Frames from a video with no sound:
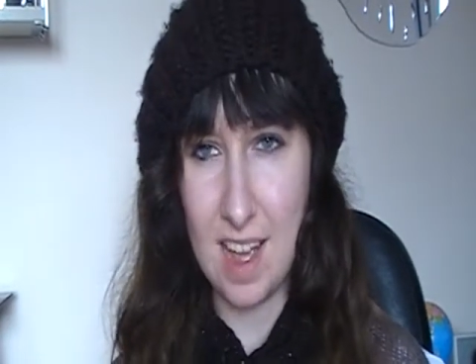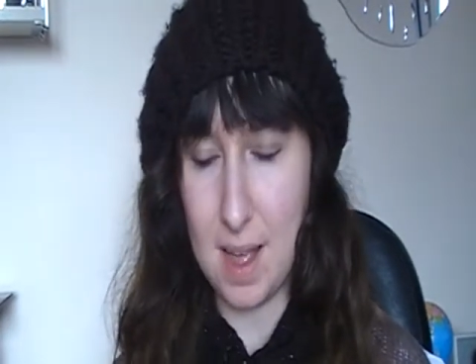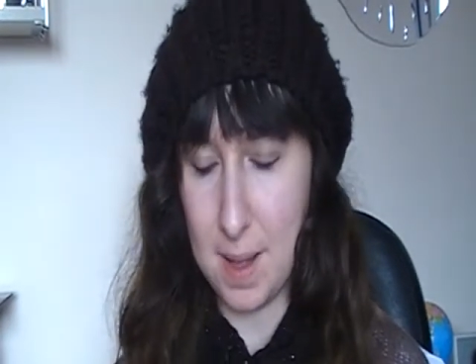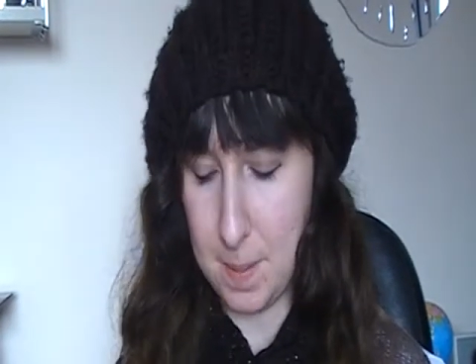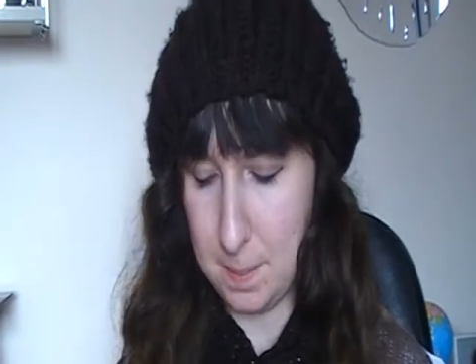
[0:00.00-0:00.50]

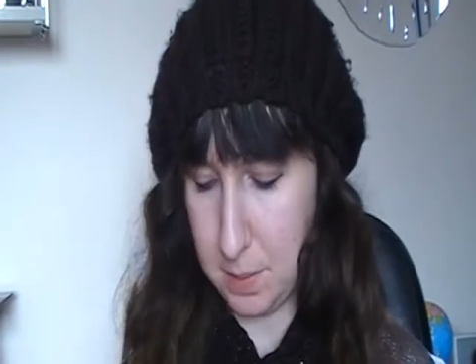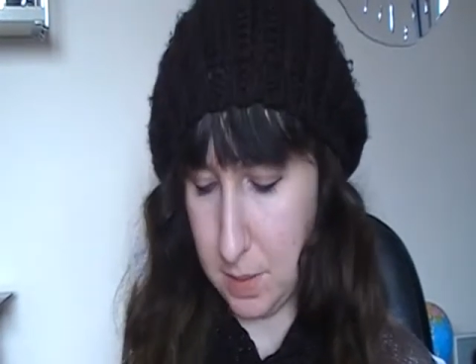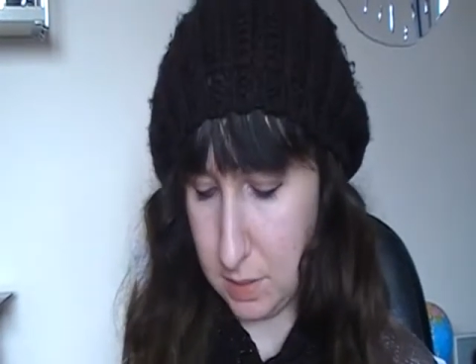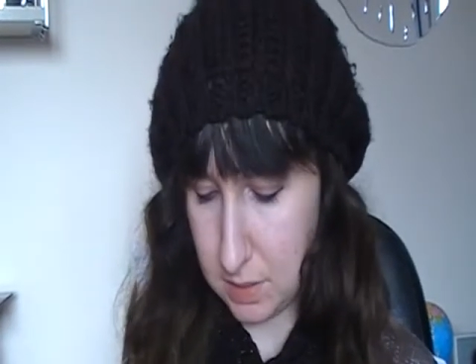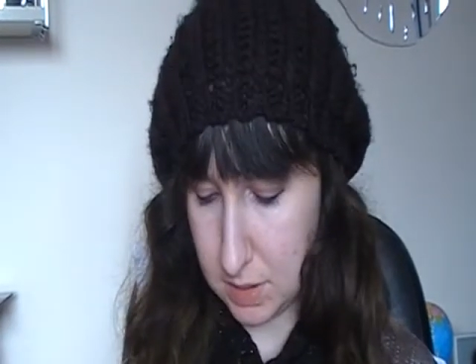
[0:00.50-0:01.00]
uh,
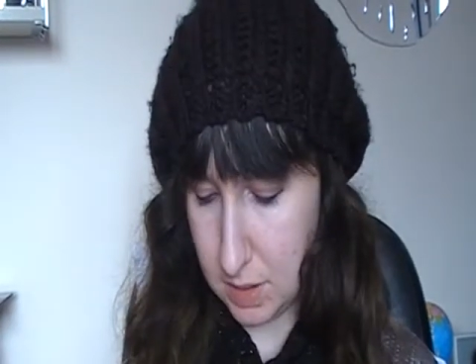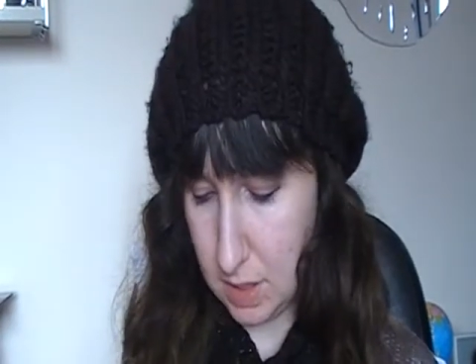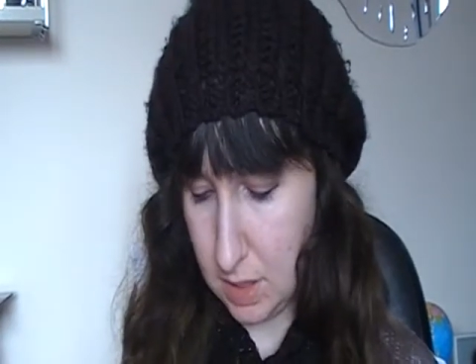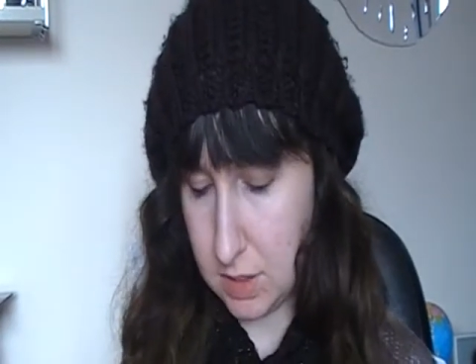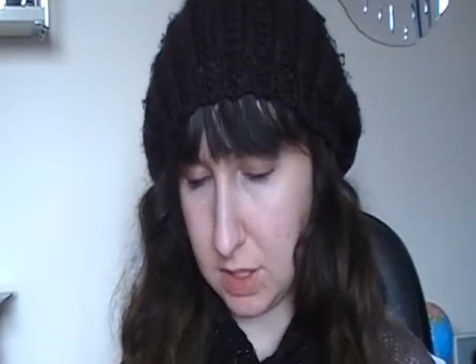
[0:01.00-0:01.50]
books.
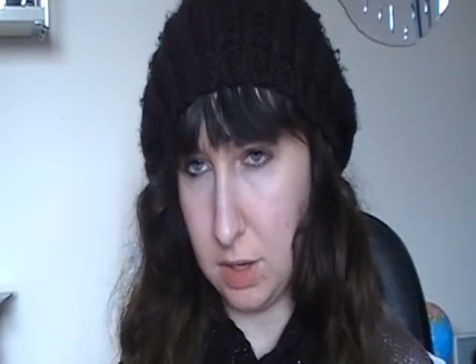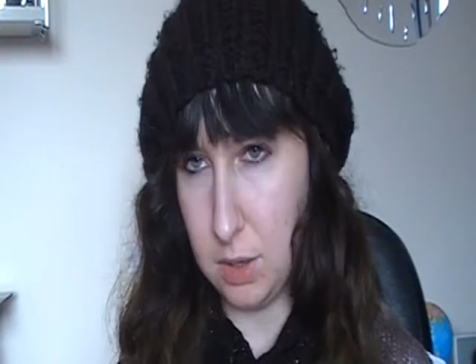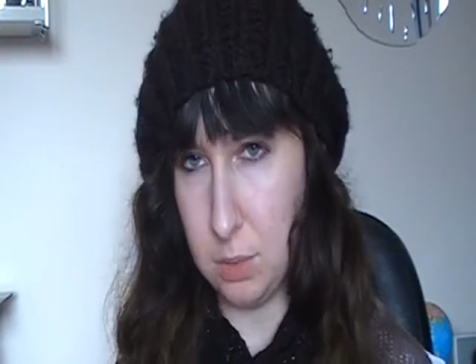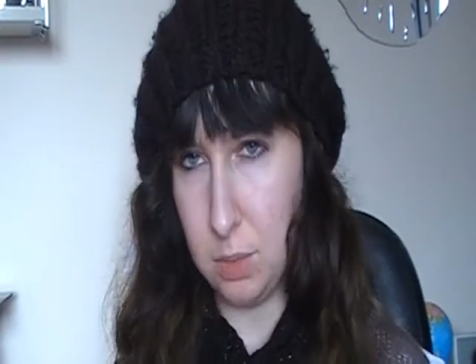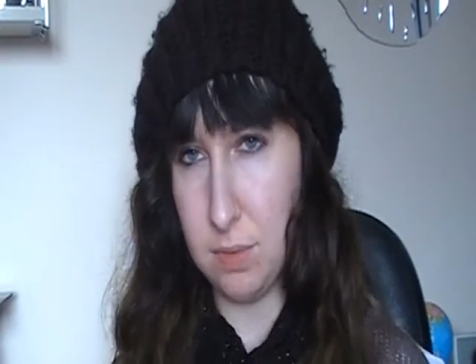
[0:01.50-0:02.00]

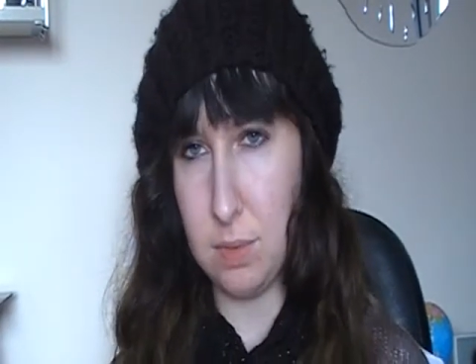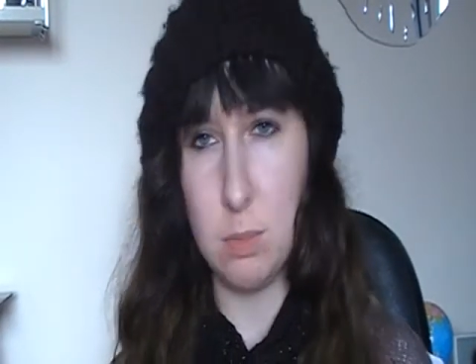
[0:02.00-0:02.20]
So one of them